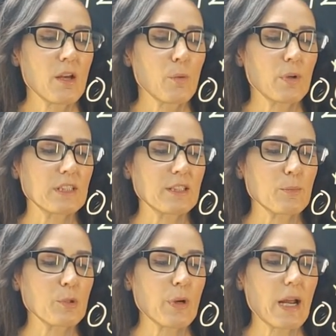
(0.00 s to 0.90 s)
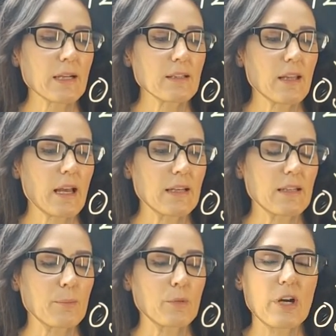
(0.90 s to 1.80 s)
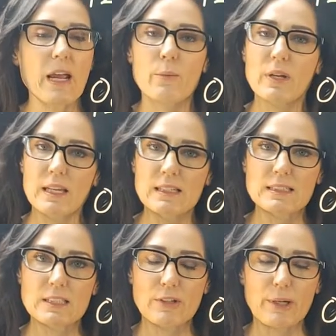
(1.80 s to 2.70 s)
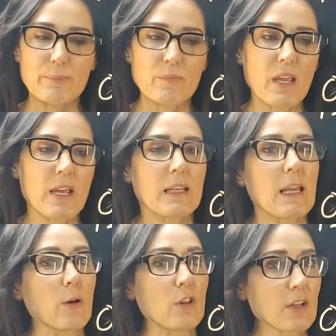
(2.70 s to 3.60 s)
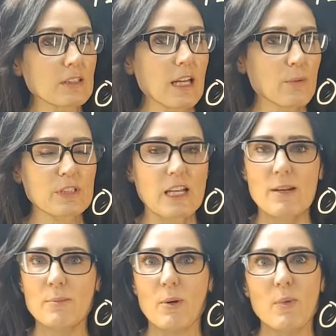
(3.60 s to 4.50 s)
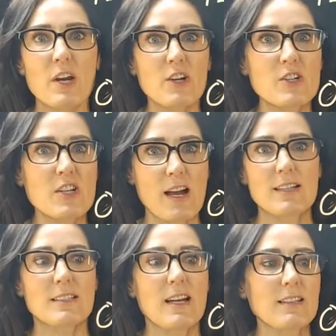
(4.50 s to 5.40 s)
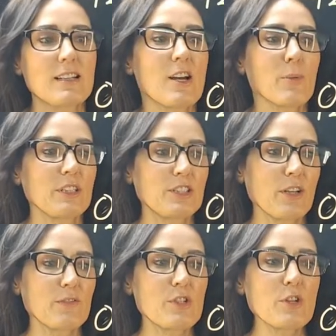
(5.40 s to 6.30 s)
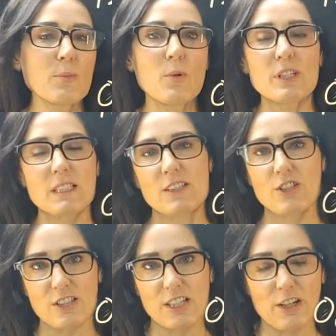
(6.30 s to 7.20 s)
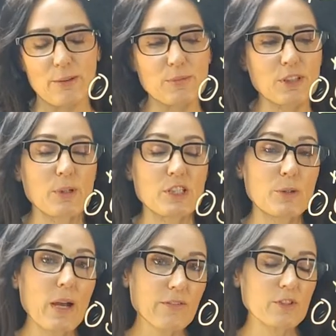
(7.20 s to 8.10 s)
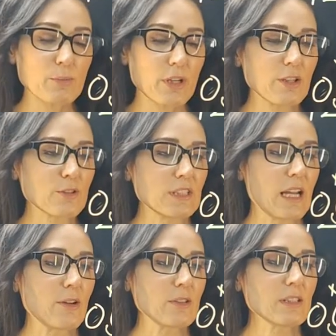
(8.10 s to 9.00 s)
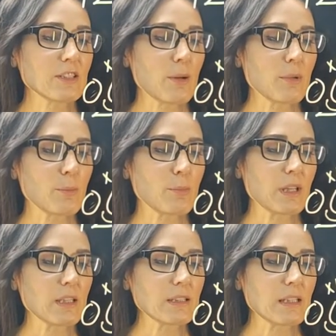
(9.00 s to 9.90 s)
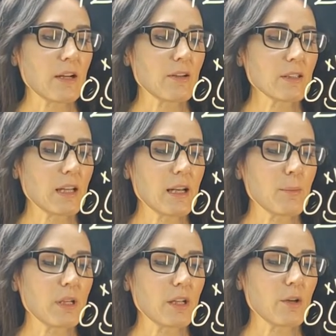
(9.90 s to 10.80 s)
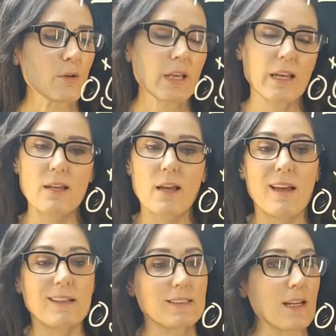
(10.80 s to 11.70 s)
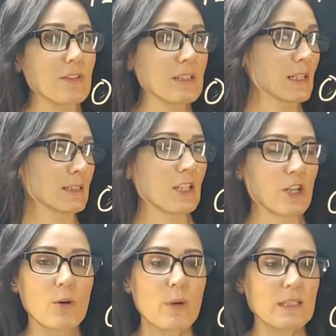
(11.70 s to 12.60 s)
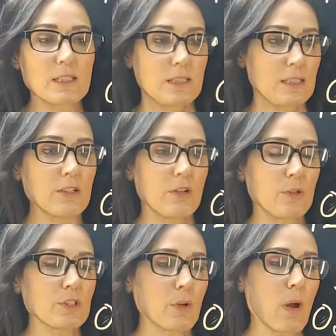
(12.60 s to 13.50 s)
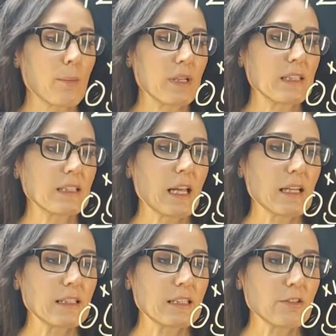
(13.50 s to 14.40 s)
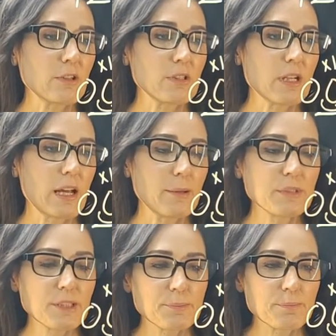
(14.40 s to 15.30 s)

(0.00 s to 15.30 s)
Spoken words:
We subtract that number, and we get a 0. Now, it looks like we're done, but we are not done. We still have 2 more digits here, so we do have to bring those down. So I'm going to bring this down, and I'm going to go, okay, 7 doesn't go into 0, so I'm going to say 0 times.